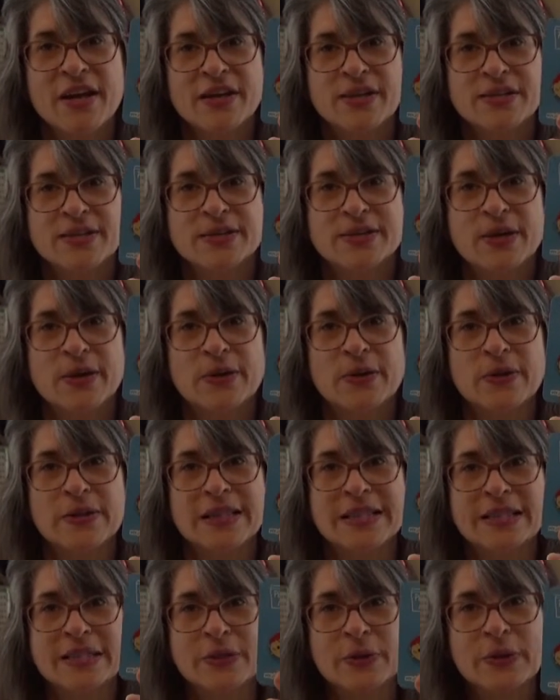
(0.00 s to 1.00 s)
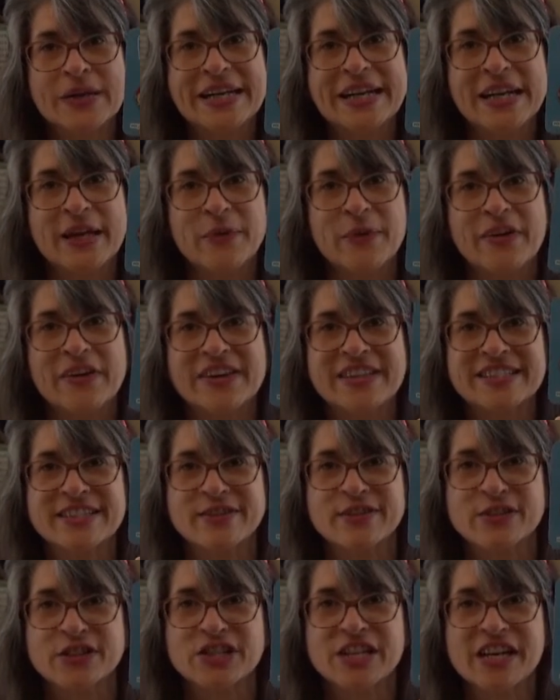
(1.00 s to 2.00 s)
So Linguini wearing his
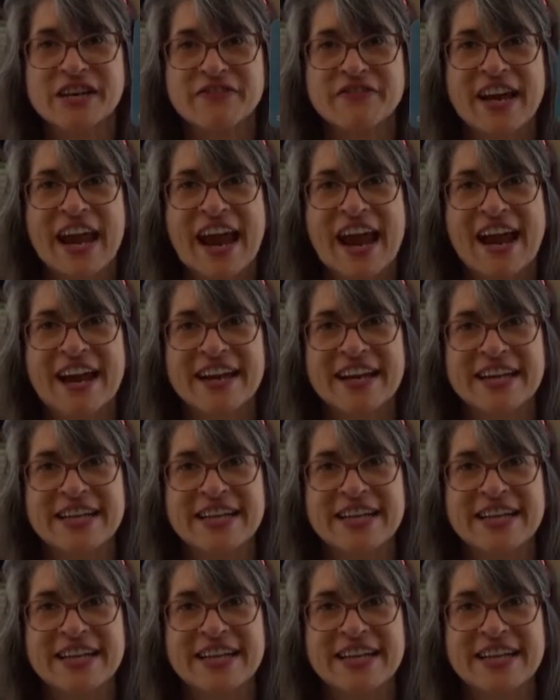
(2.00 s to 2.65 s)
little chef hat